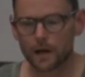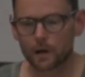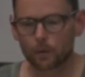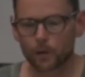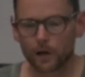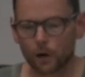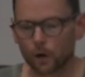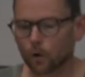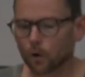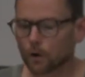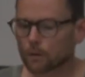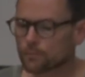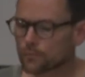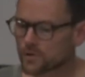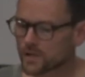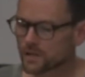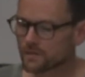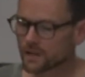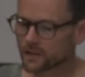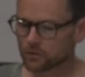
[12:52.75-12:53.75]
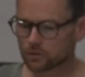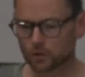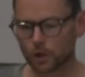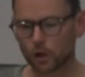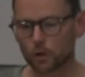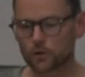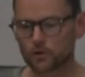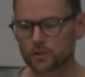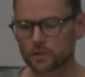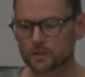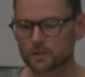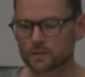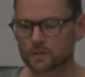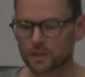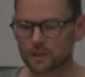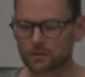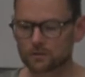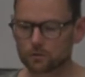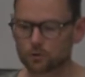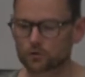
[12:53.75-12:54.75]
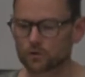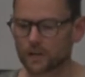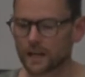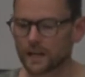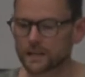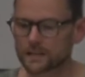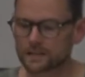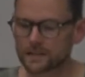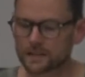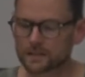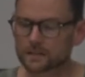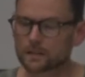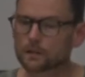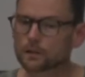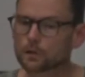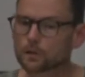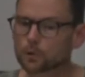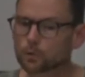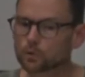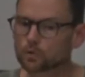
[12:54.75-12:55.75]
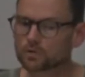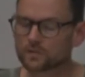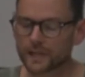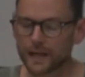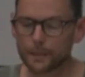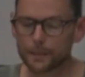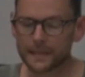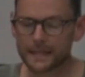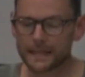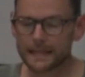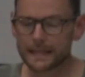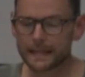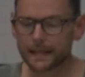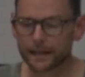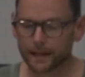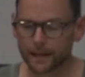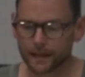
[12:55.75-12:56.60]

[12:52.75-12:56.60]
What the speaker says: where all previous notions and socialities lose their meaning,